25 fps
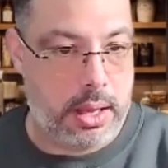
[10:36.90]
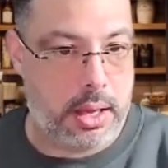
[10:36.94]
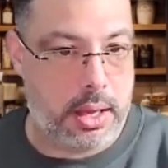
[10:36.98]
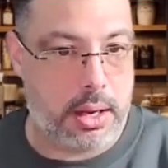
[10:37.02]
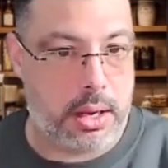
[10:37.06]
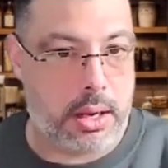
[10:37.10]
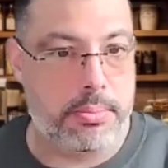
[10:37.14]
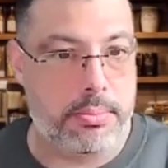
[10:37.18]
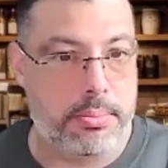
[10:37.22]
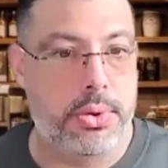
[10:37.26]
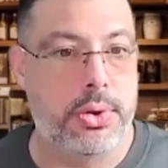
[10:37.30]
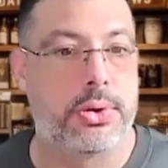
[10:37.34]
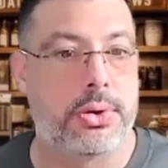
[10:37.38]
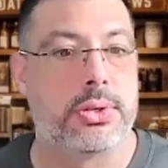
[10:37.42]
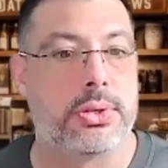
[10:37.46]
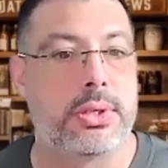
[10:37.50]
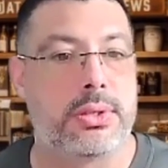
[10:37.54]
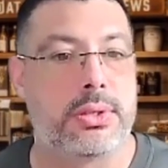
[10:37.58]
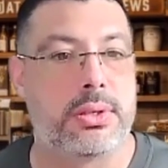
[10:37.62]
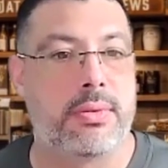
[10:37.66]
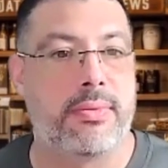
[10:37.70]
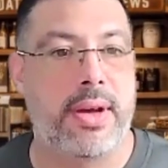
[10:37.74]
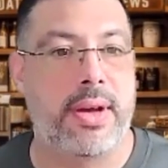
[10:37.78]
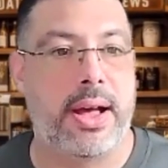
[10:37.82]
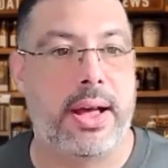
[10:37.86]
computer
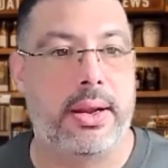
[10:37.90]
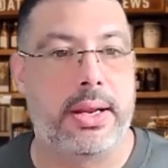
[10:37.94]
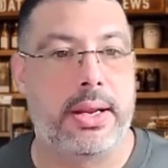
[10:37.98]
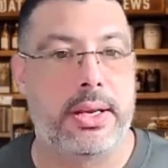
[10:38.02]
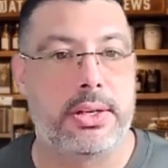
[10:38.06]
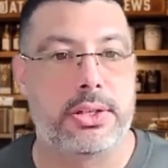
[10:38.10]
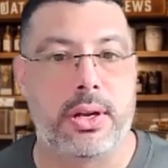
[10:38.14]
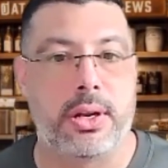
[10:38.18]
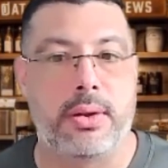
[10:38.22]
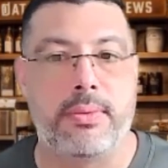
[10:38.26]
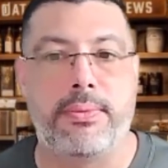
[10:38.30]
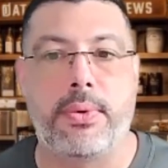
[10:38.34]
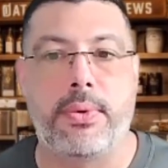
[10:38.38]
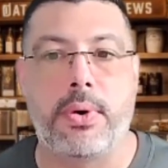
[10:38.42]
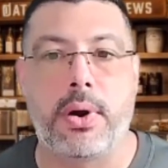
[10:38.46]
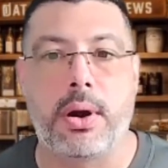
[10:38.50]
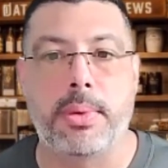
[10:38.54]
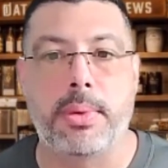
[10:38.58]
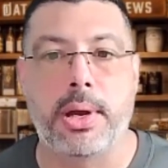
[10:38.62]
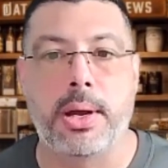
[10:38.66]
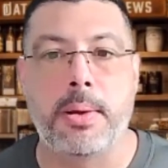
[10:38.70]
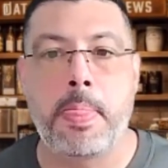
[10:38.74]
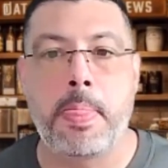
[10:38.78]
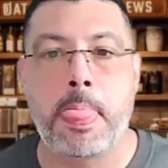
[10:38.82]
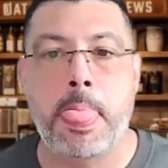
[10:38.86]
system validation in
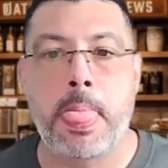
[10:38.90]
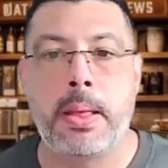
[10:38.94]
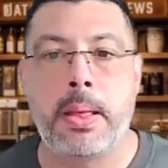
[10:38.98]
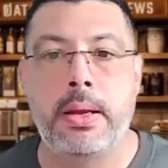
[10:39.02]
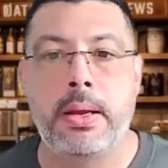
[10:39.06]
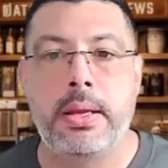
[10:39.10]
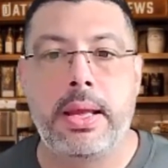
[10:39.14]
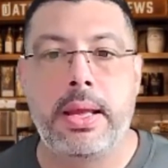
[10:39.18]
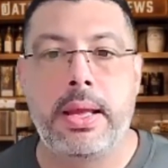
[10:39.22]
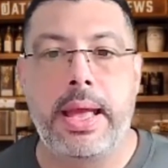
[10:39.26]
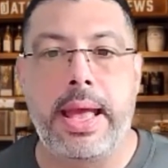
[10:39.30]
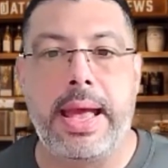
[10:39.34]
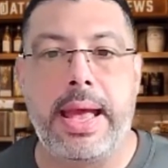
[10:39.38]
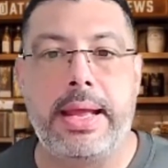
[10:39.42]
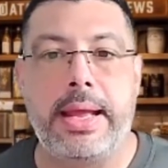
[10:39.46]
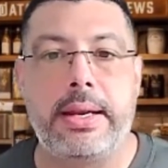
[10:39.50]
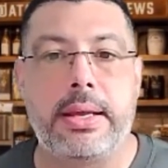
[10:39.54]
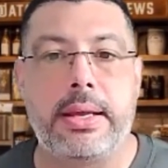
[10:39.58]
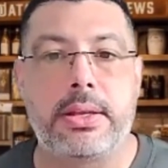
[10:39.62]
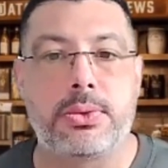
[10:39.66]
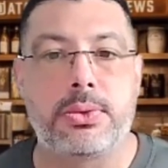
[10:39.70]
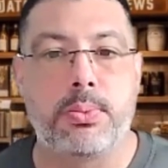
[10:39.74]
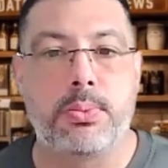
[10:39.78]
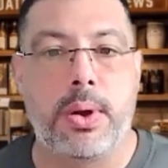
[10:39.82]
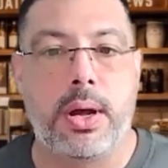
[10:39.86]
pharma, and
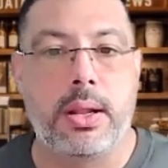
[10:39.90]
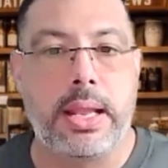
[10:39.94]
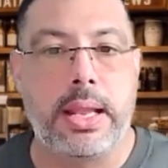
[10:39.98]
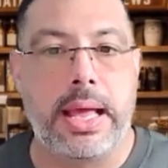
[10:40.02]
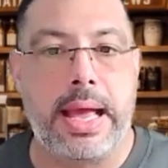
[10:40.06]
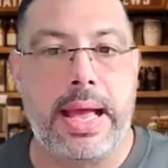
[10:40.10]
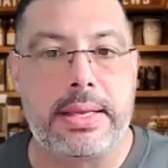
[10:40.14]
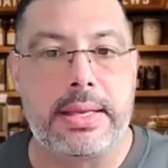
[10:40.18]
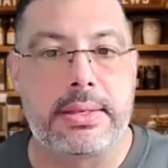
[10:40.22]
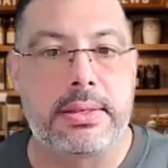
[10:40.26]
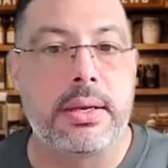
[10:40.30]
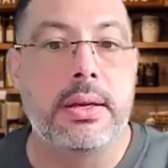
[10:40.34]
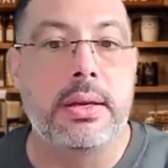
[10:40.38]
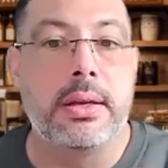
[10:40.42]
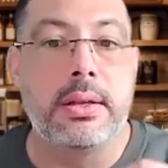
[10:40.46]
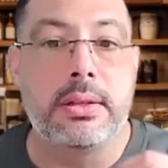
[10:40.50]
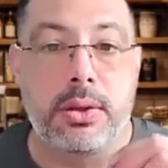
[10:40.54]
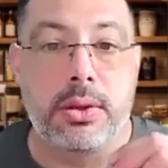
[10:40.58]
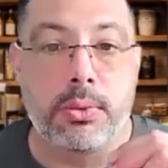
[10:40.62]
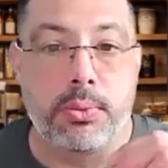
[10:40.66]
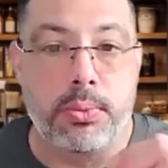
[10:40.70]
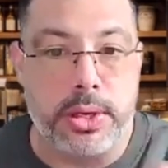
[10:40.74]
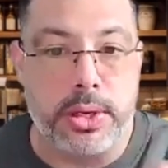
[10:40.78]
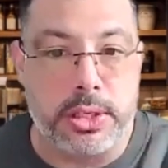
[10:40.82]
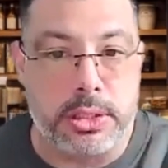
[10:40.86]
as well as
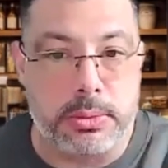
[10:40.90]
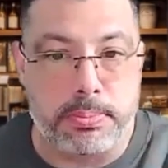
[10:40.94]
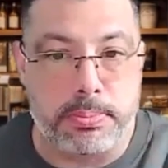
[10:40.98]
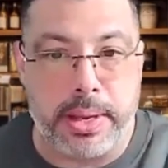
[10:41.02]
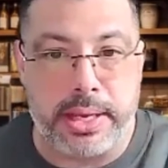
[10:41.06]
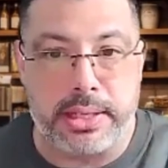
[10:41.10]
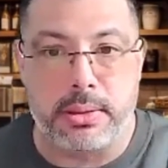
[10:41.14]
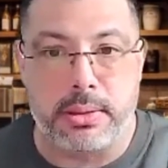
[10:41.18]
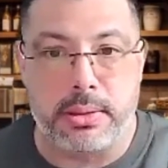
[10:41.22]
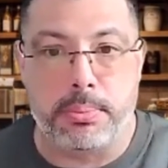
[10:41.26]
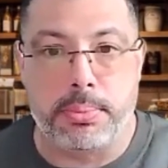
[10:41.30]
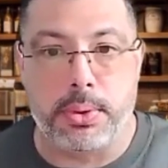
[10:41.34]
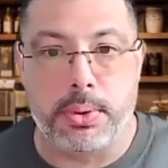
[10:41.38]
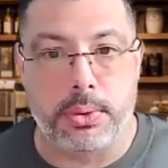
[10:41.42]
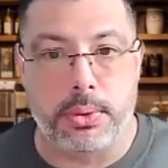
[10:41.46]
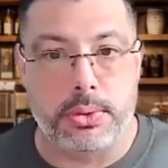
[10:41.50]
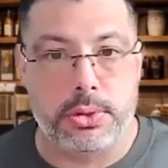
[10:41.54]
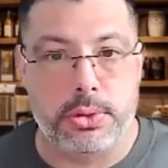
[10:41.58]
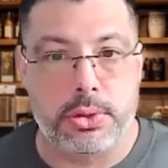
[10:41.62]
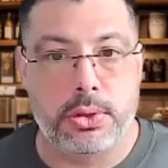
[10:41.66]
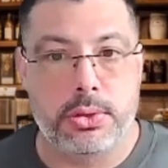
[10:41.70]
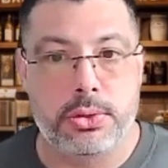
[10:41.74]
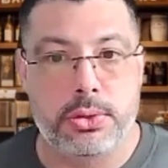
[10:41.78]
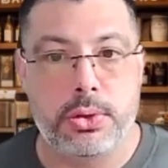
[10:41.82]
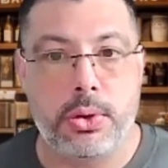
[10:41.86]
the risk-based
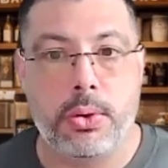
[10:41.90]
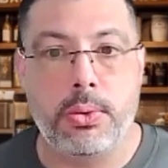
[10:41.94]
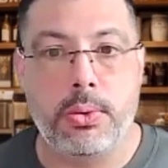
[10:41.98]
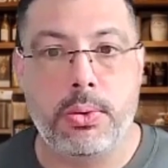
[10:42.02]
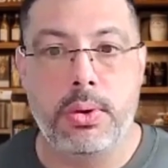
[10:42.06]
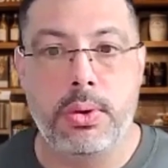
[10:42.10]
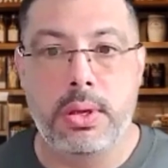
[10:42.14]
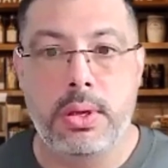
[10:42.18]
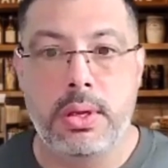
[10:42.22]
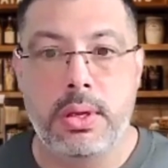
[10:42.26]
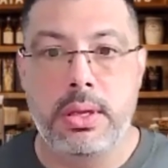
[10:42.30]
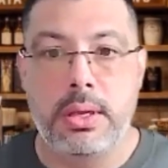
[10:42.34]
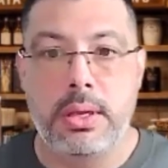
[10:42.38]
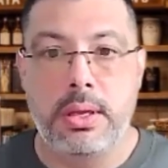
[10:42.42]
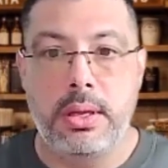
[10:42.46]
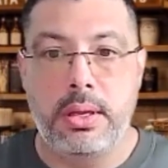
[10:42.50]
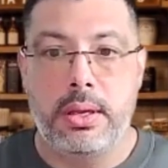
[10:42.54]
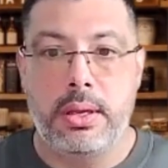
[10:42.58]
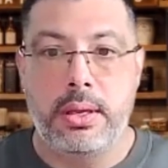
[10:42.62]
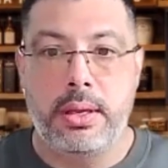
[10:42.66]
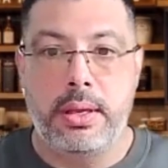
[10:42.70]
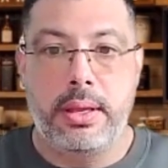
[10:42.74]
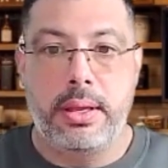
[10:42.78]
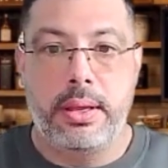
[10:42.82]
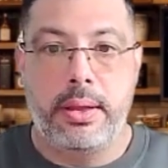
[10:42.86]
approach. So
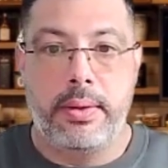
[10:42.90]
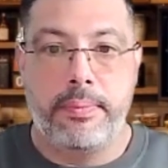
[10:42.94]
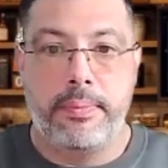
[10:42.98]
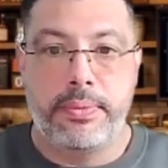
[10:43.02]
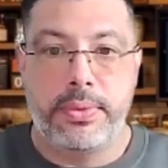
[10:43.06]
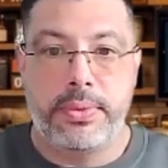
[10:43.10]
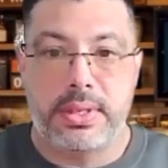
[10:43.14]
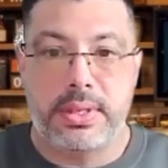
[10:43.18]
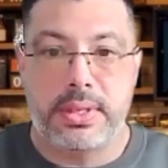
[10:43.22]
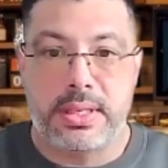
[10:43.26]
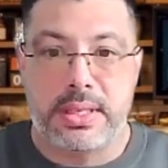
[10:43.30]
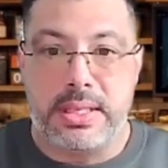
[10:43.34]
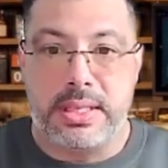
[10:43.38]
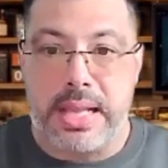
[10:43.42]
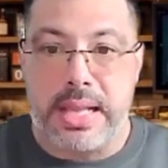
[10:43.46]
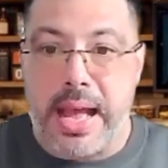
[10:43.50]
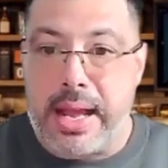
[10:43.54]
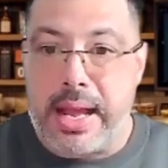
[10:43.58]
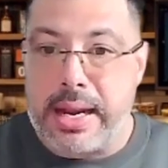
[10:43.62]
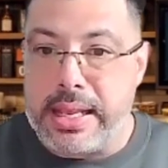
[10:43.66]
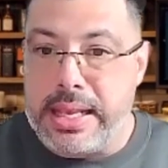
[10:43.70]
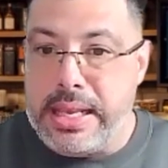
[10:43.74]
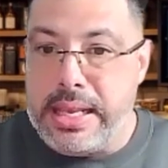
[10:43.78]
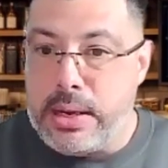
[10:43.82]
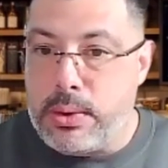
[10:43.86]
it's
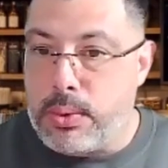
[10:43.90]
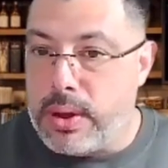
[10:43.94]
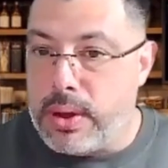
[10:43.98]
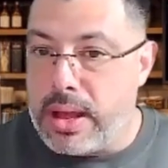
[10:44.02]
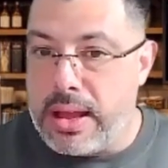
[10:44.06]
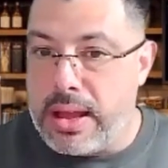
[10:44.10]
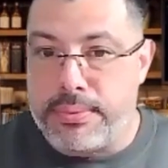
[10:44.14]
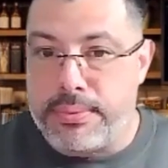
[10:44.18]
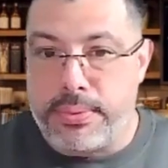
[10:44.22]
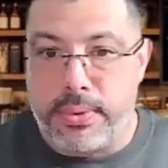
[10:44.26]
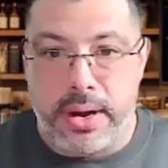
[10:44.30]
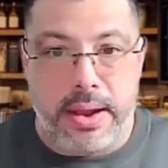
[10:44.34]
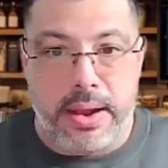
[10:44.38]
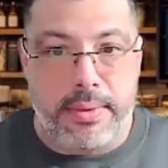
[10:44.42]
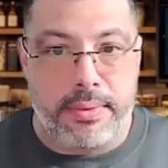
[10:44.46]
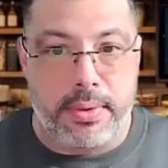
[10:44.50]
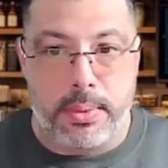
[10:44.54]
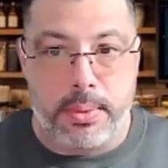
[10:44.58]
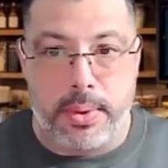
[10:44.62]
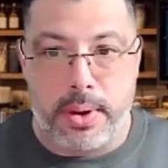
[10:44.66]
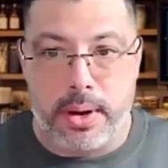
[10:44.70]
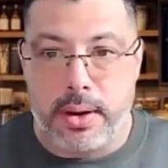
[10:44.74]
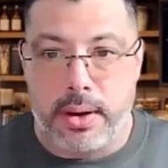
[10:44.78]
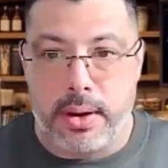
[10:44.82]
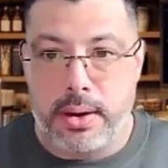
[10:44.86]
not equal effort
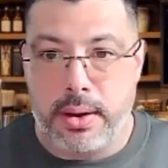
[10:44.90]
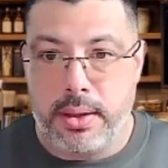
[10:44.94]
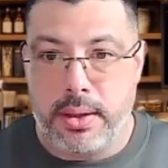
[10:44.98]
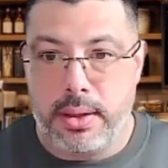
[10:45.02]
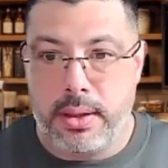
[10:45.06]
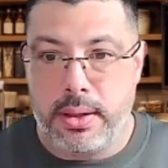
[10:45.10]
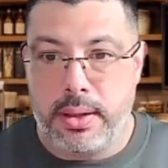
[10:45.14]
everywhere.